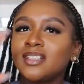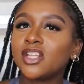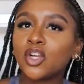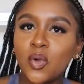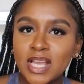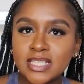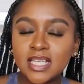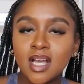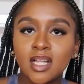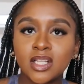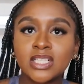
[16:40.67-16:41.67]
the crazy
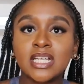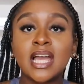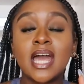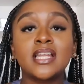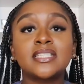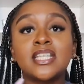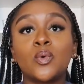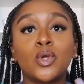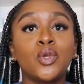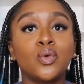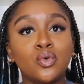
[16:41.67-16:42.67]
colors and kind of stick
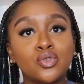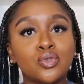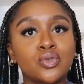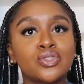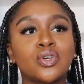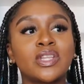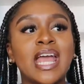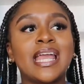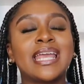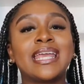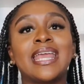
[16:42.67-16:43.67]
with neutral so
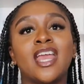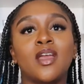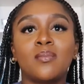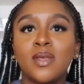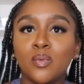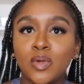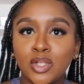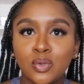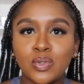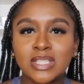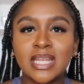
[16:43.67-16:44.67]
that it can be
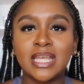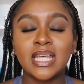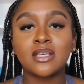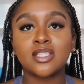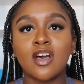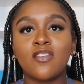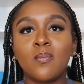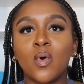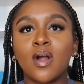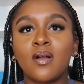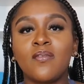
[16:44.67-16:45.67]
reused and it gives off
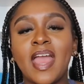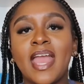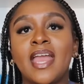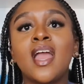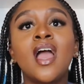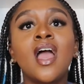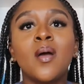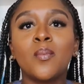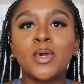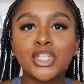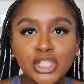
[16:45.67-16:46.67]
more of a
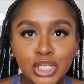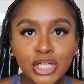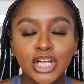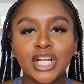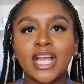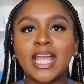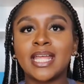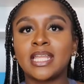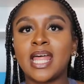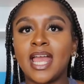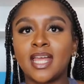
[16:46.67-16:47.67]
mature
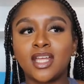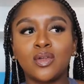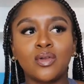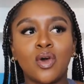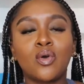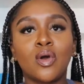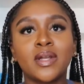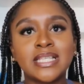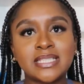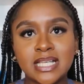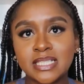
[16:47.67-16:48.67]
and like you know grown
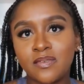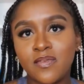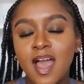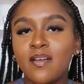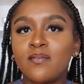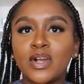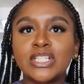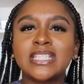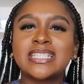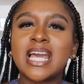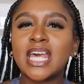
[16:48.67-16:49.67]
and sexy vibe
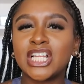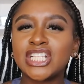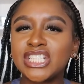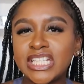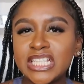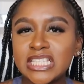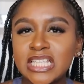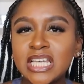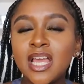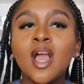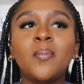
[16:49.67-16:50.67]
versus kind of
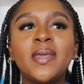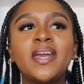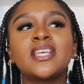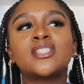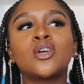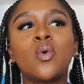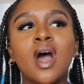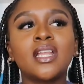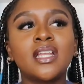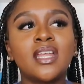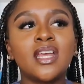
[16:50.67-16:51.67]
cheesy because the
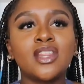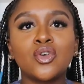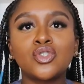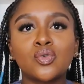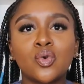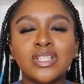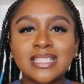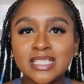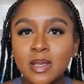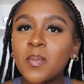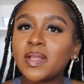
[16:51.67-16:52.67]
quality in those stores is
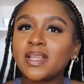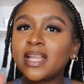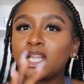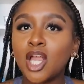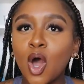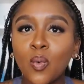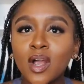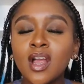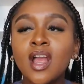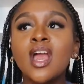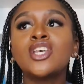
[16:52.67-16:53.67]
typically
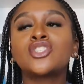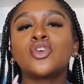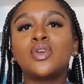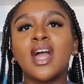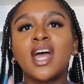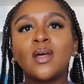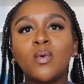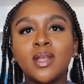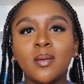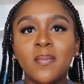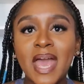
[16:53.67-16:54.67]
lower so you kind of
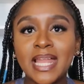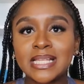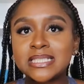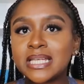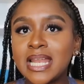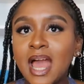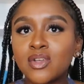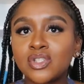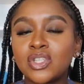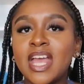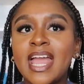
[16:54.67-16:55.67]
want to balance it out
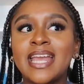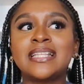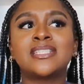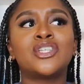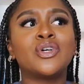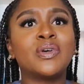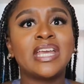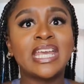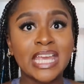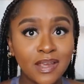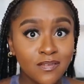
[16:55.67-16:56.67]
so that it's still
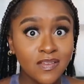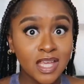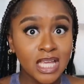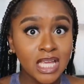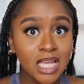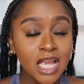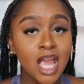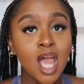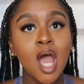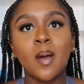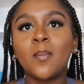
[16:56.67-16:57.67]
giving
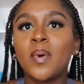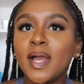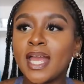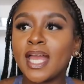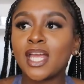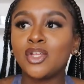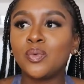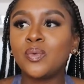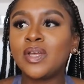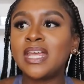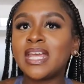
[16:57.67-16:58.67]
but
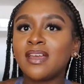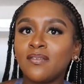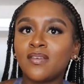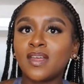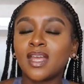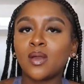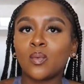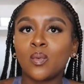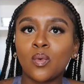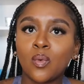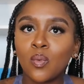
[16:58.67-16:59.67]
you giving
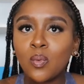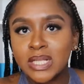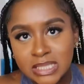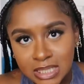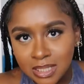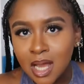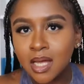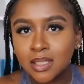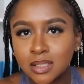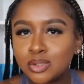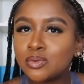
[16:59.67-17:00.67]
with ten
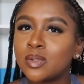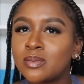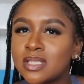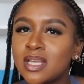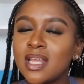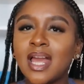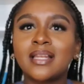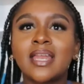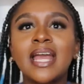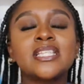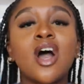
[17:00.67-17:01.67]
dollars you know what i'm saying like
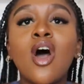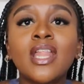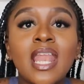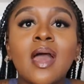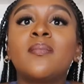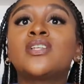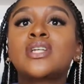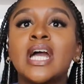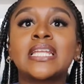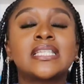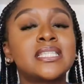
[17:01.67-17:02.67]
that's all that i be
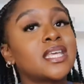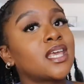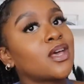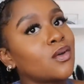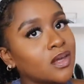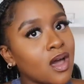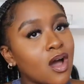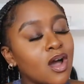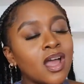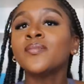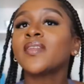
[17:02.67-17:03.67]
trying to tell
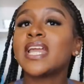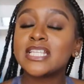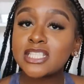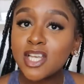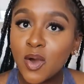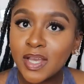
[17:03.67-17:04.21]
y'all and so